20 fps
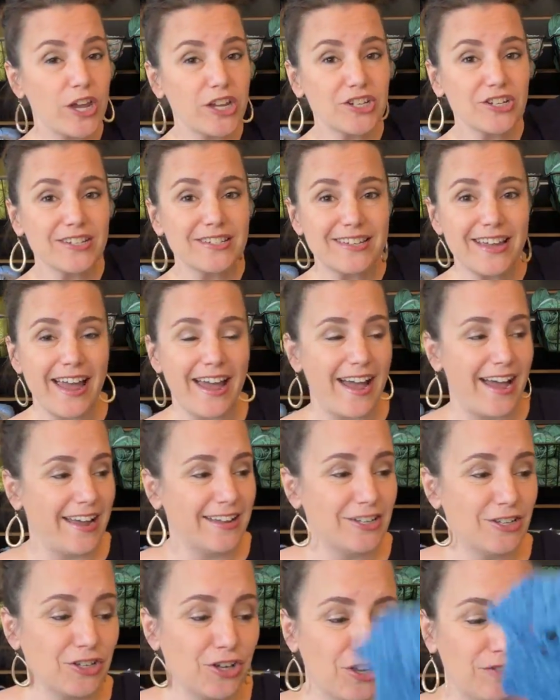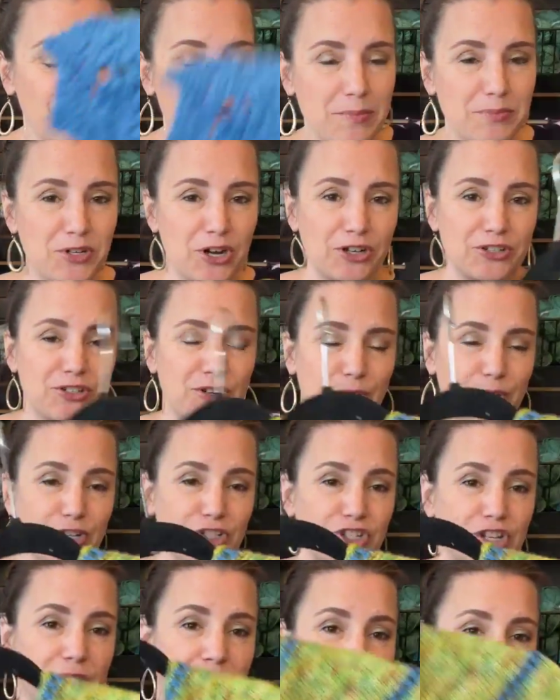we just had Good Vibes Yarn Tour